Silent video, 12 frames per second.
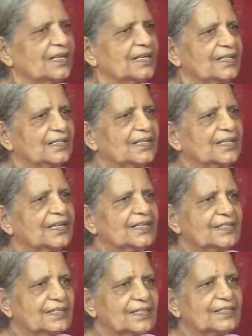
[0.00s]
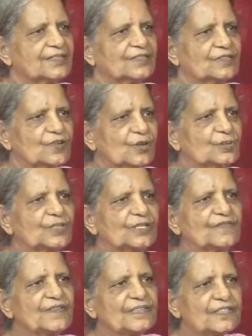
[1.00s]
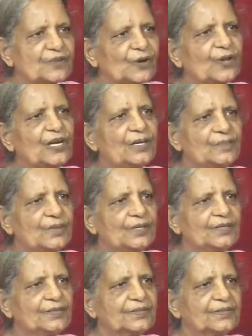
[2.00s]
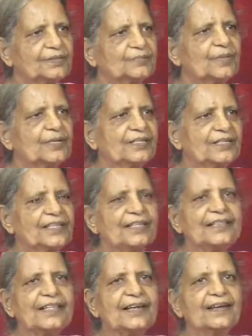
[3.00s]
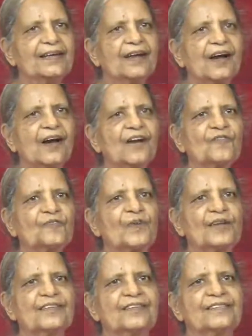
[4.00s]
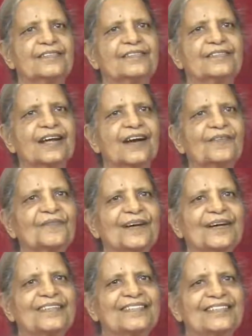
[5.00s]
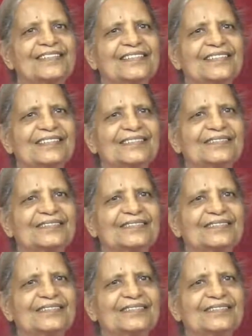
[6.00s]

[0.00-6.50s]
He said, Yes, Draupadi was calling me, but till then half mindedly, half heartedly.